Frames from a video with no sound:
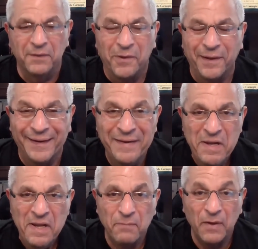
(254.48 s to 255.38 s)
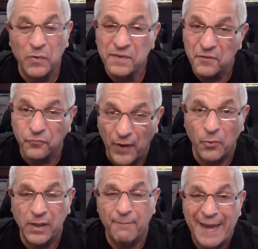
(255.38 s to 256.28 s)
Okay. But within the
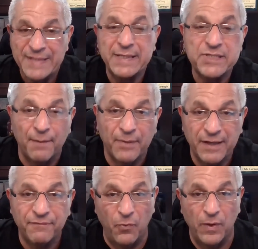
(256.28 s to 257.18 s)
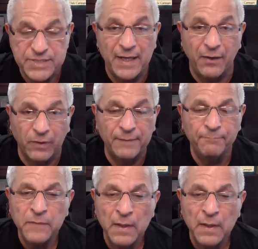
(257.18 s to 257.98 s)
framework, I'm asking somebody if they want to sell, right?